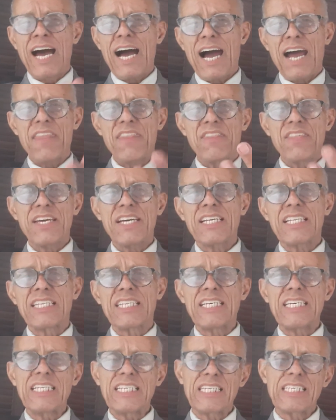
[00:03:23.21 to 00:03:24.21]
I think
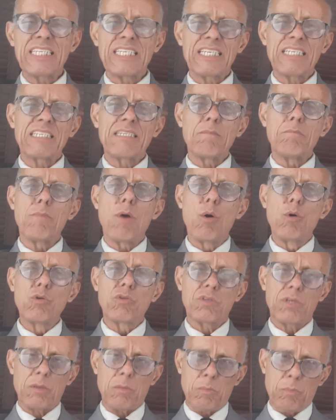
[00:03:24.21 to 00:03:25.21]
this is the
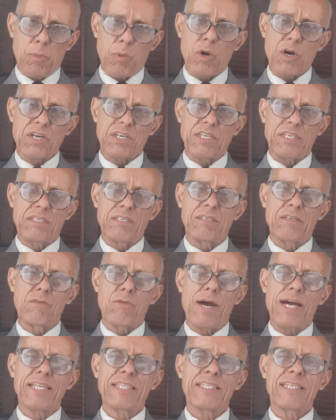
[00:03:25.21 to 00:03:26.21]
most important,
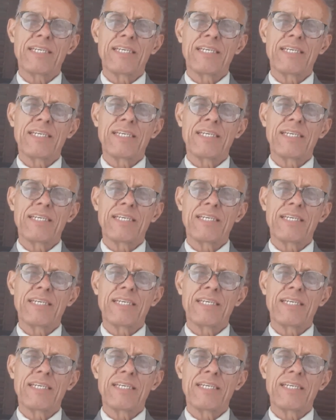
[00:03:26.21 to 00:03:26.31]
right?